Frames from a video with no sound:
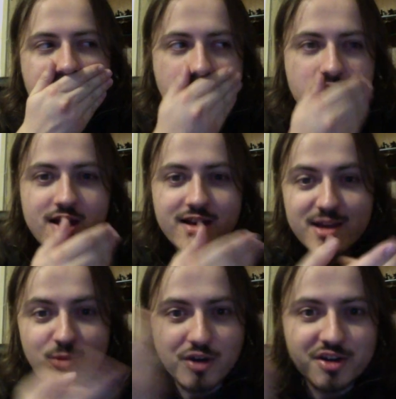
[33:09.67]
And he
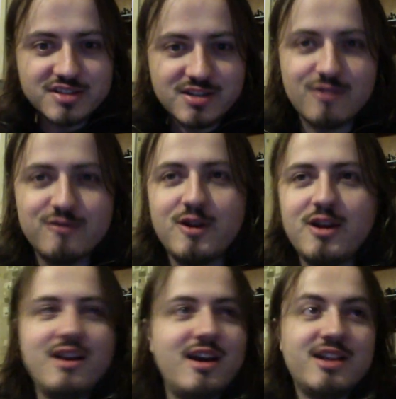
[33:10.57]
wanders off.
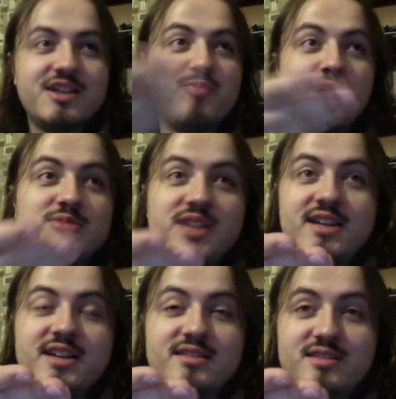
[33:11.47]
And at this point, I'm saying
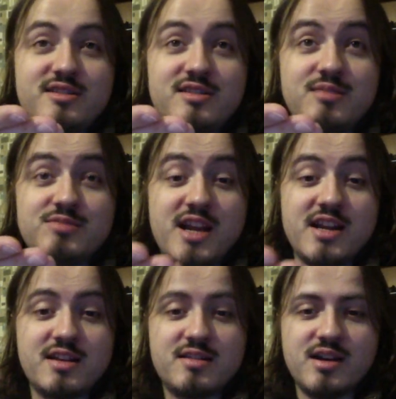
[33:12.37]
to
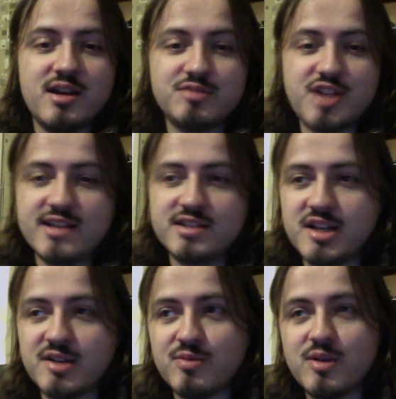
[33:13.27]

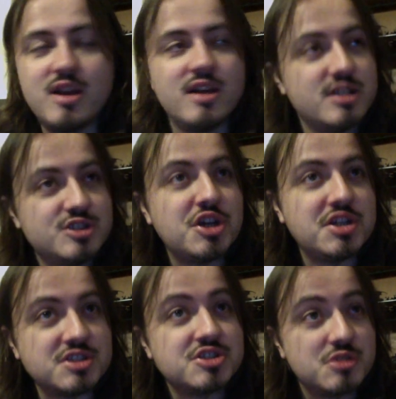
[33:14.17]
Jez,
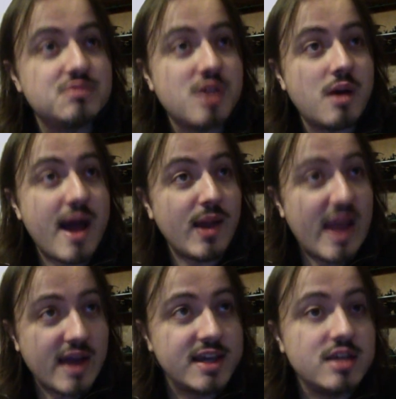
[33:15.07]
Jesus, do you know how
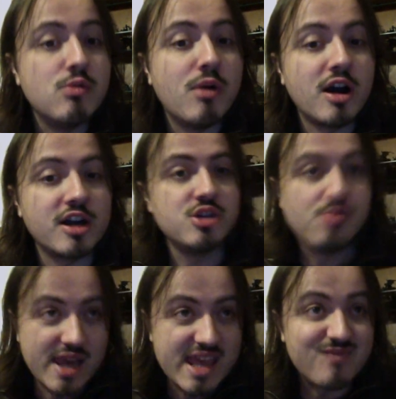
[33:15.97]
lucky you are? Can you
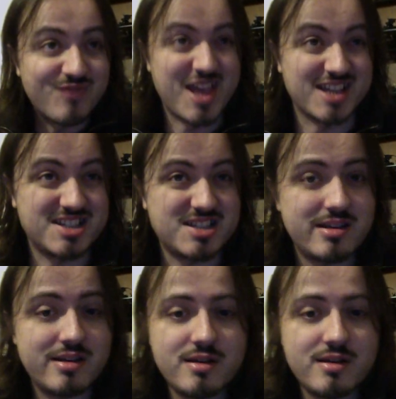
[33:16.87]
believe this?